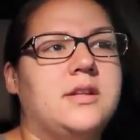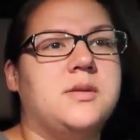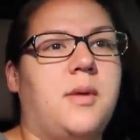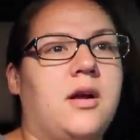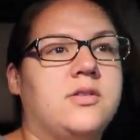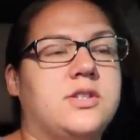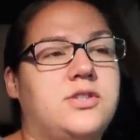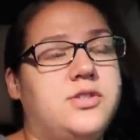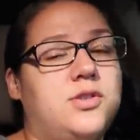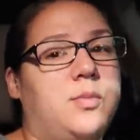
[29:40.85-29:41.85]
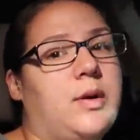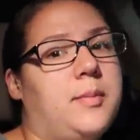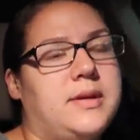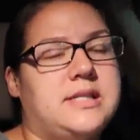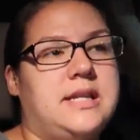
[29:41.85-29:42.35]
tomorrow's a super
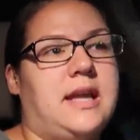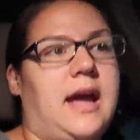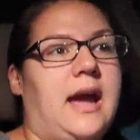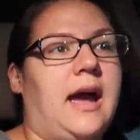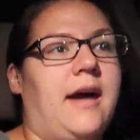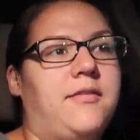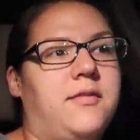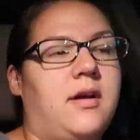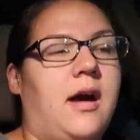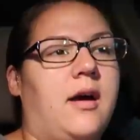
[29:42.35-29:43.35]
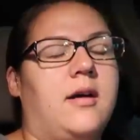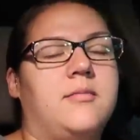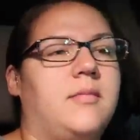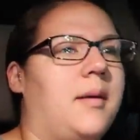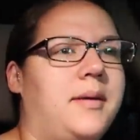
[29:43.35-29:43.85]
busy day. I
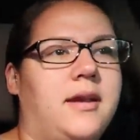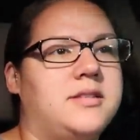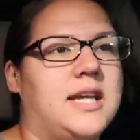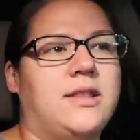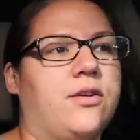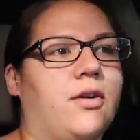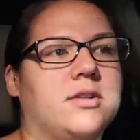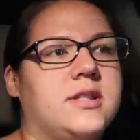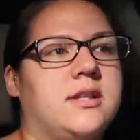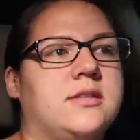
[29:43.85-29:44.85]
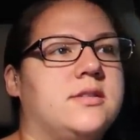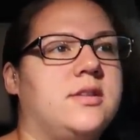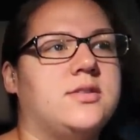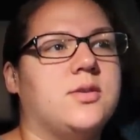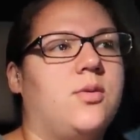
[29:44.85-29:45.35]
have, I mean, I take the girls
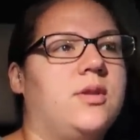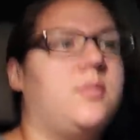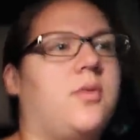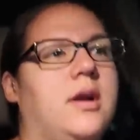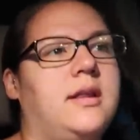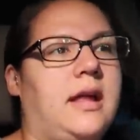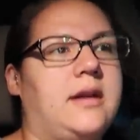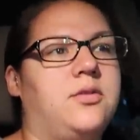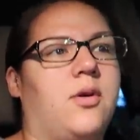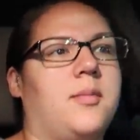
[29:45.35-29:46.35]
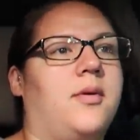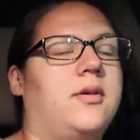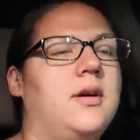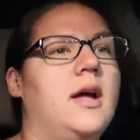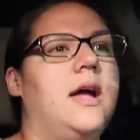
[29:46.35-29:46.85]
to school in the morning like
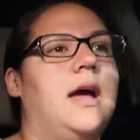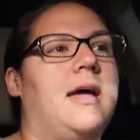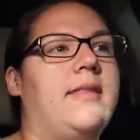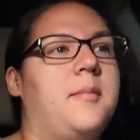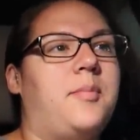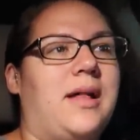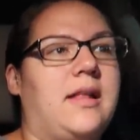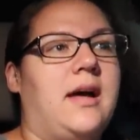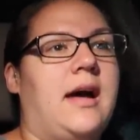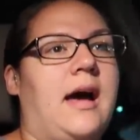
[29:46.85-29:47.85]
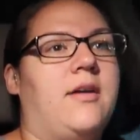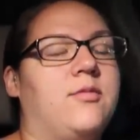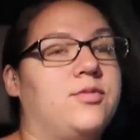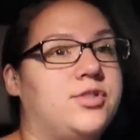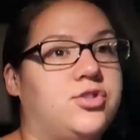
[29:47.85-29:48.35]
normal. And then Bella,
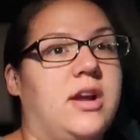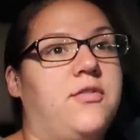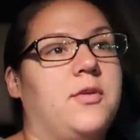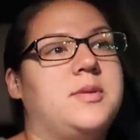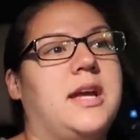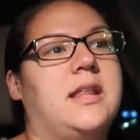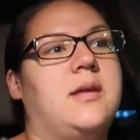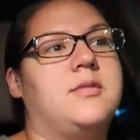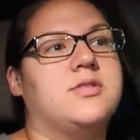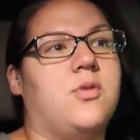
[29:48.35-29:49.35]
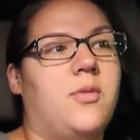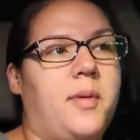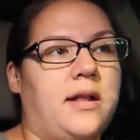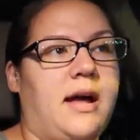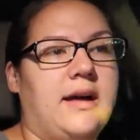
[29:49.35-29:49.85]
straight from taking them to school,
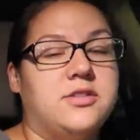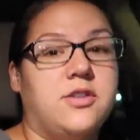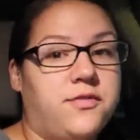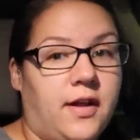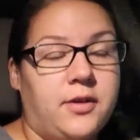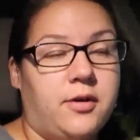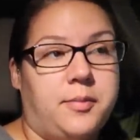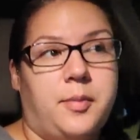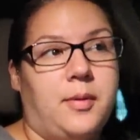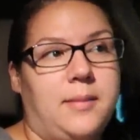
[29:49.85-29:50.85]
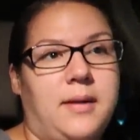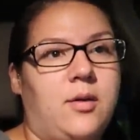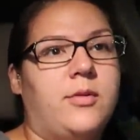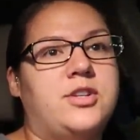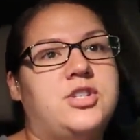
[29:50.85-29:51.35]
Bella has her follow-up
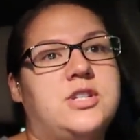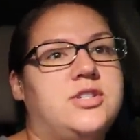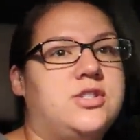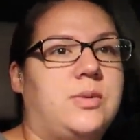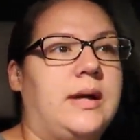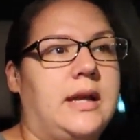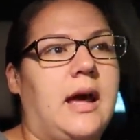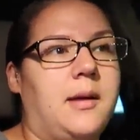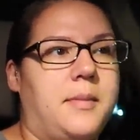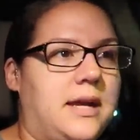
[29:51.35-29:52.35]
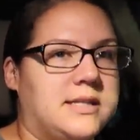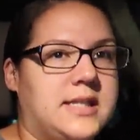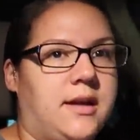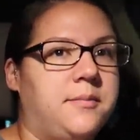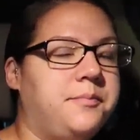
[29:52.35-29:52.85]
appointment, which she's doing
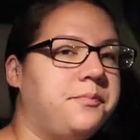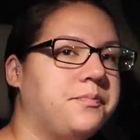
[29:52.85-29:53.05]
amazing.